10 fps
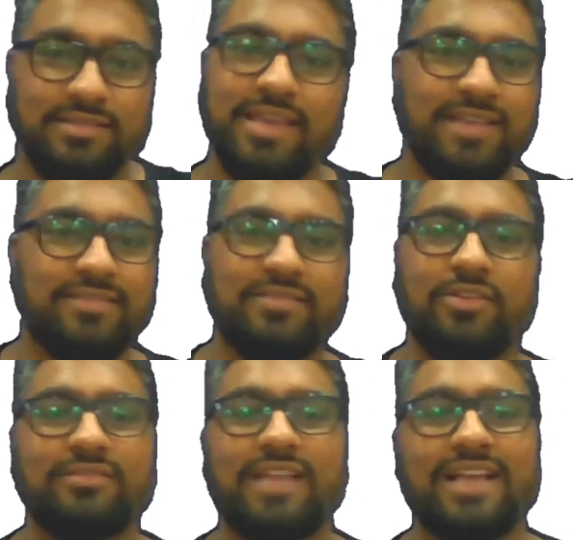Yes, so
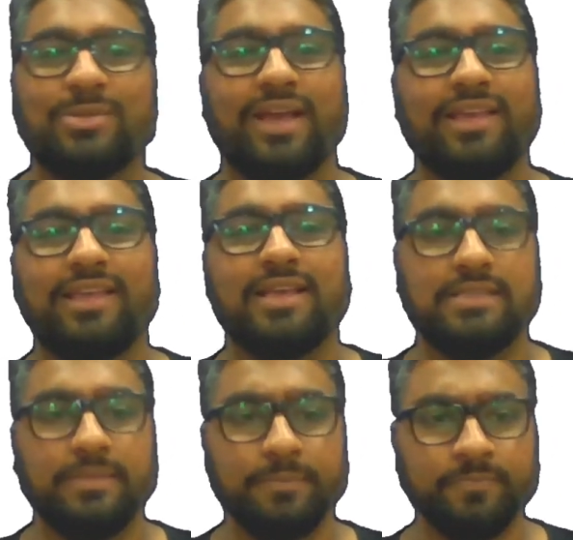that's why.
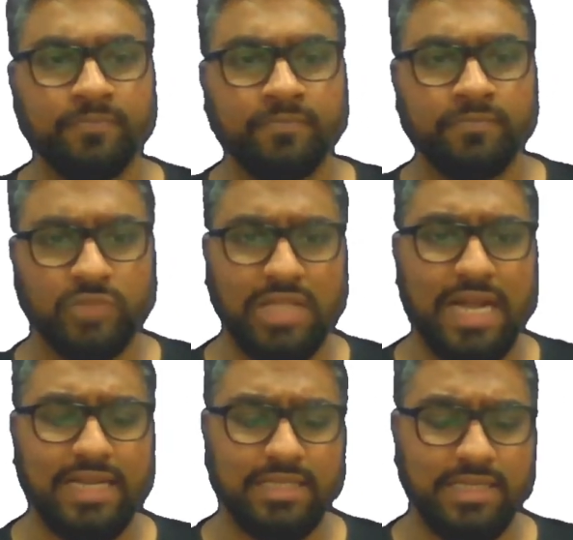Yes, so
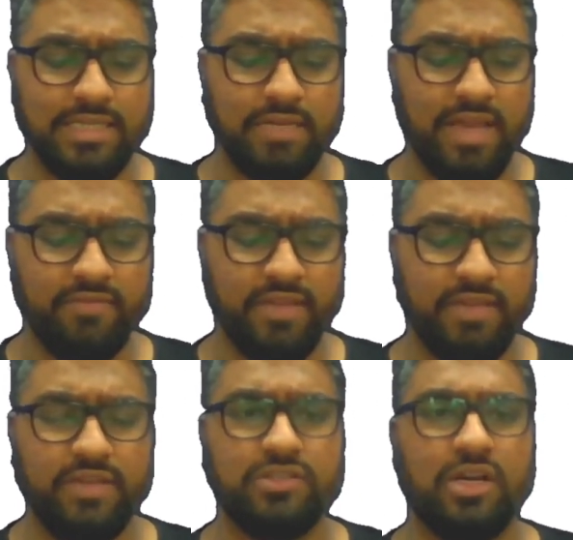that is the reason why
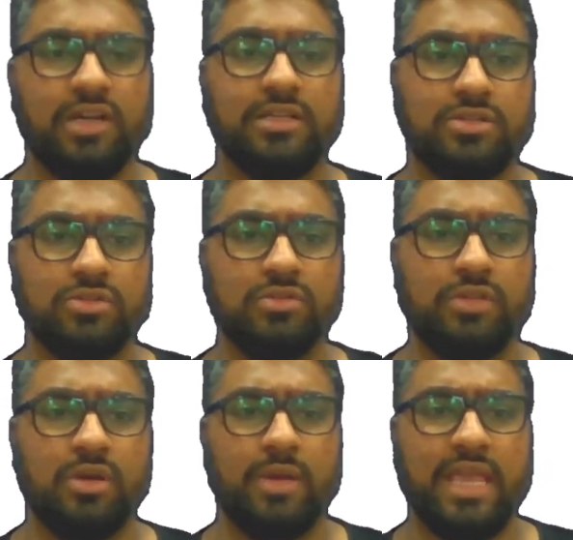we've resorted to
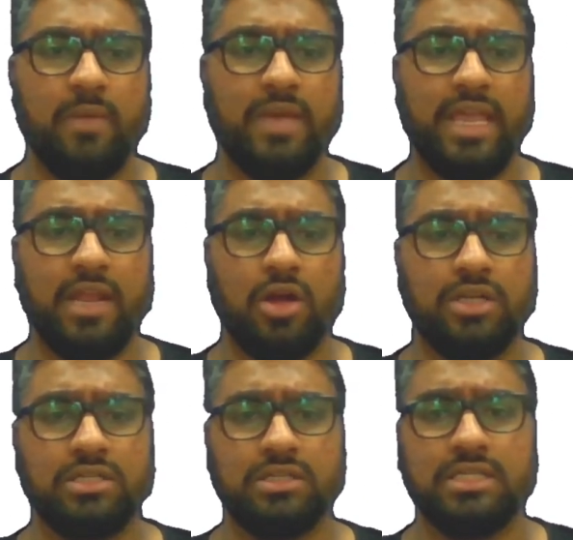a
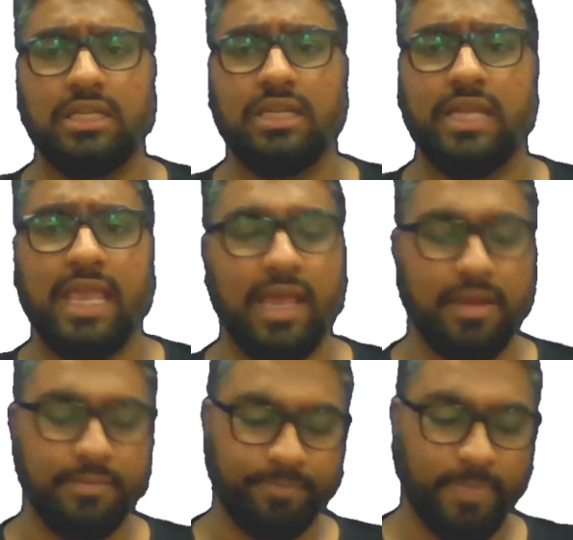naught till an.
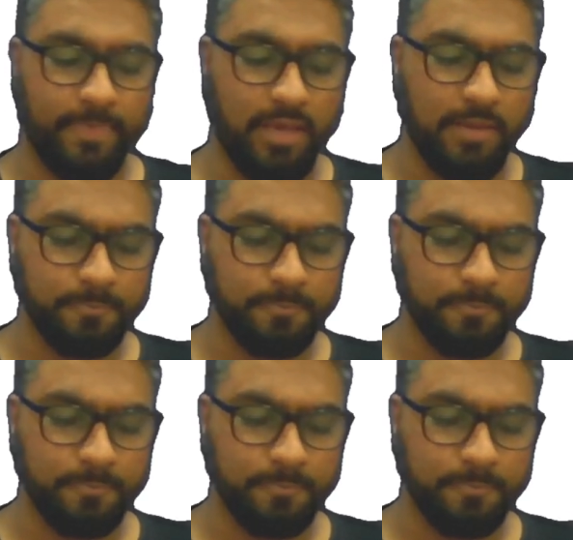Yeah.